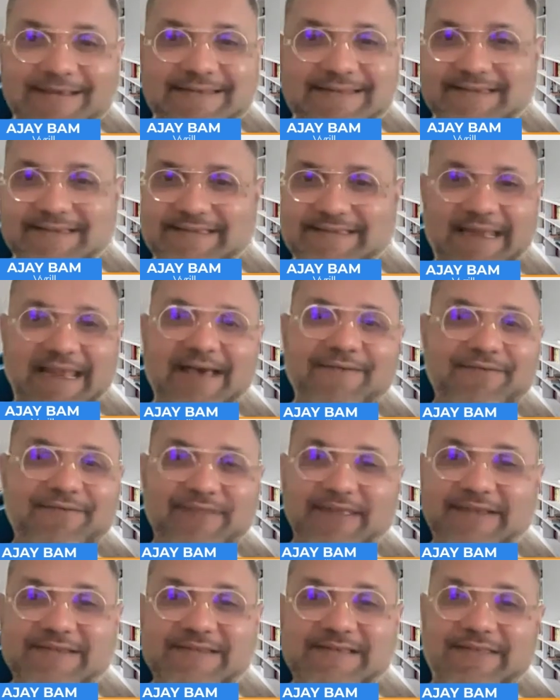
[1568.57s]
since they
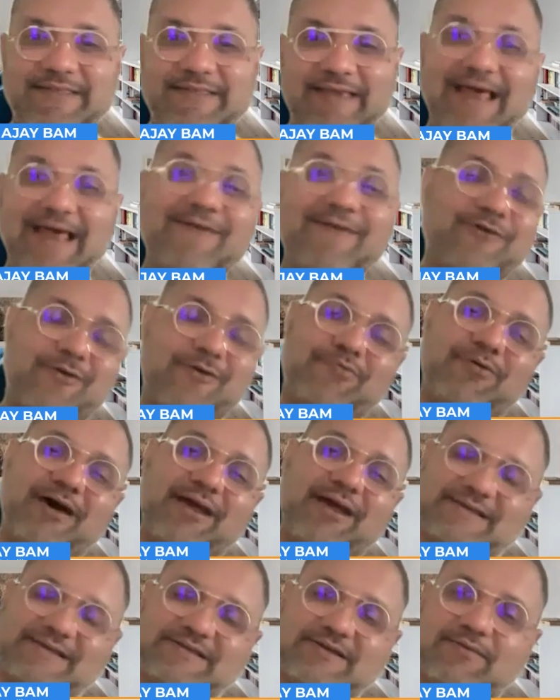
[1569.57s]
love your
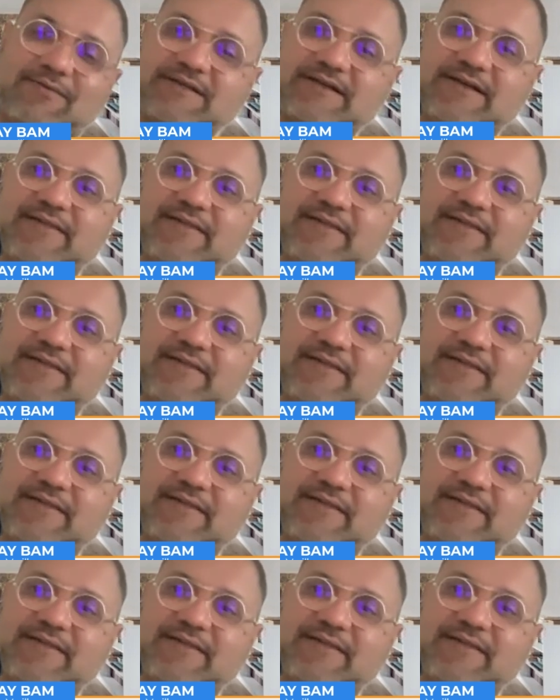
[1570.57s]
product so much.